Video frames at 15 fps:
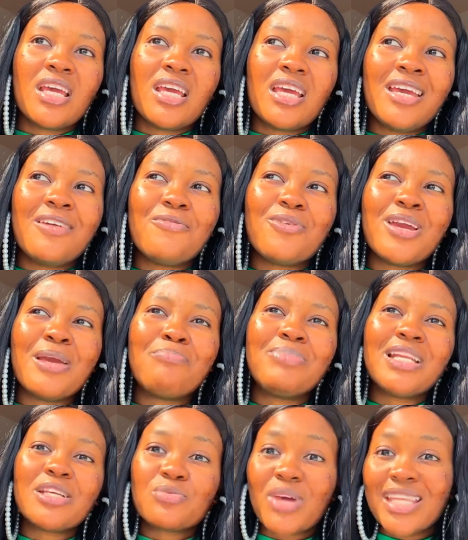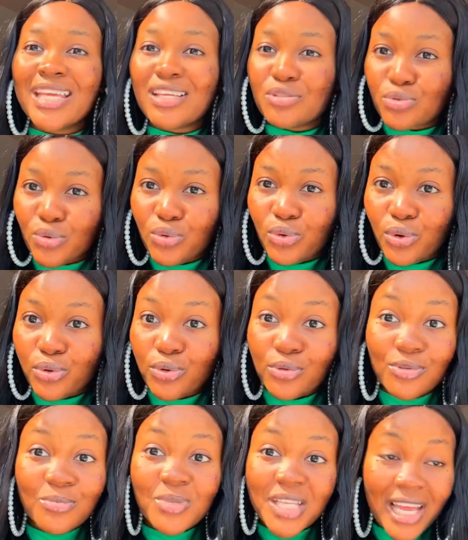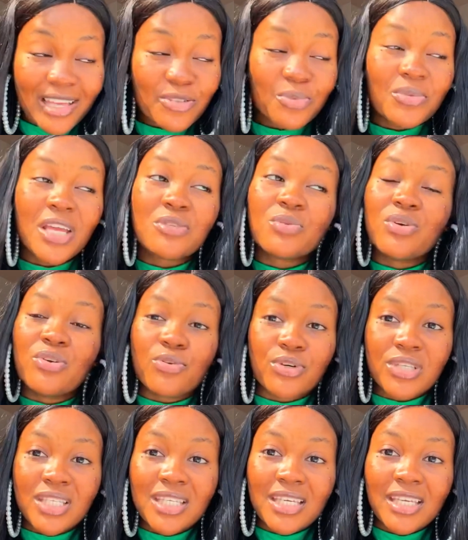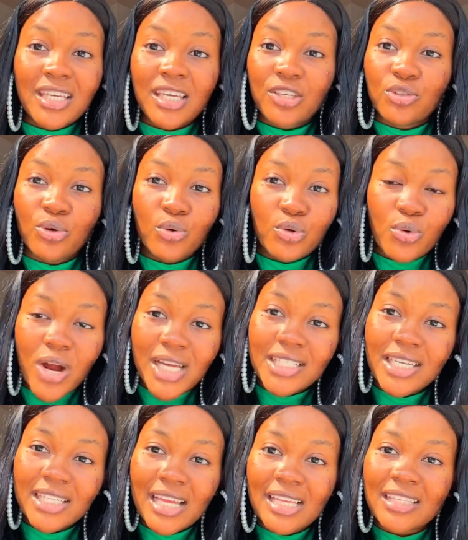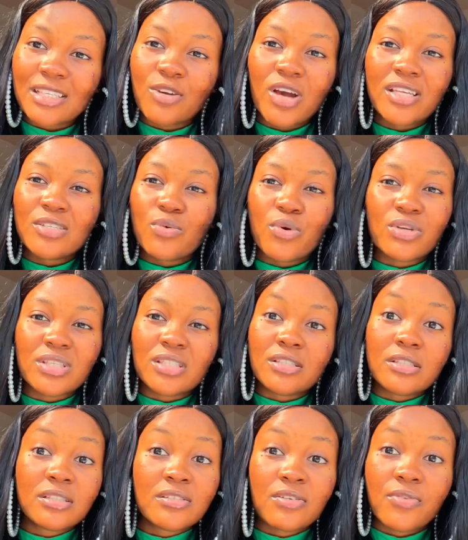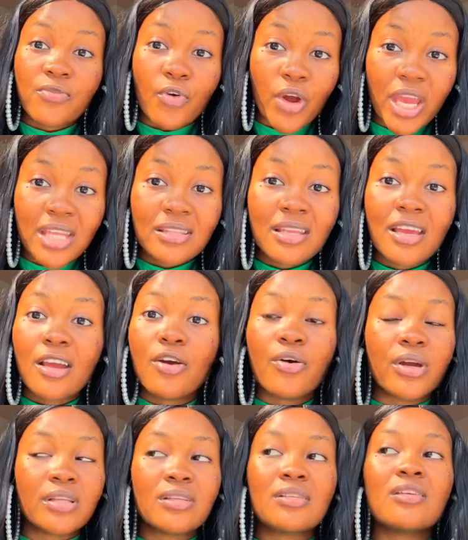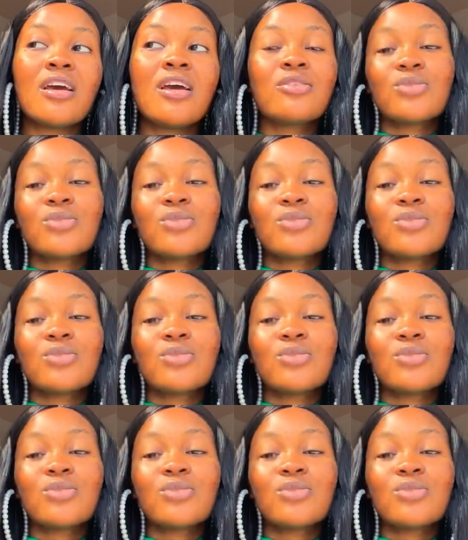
a place where there's no doctor. Sometimes when you're sick, you know, you can't check that thing, you can't check what is check for headache or anything.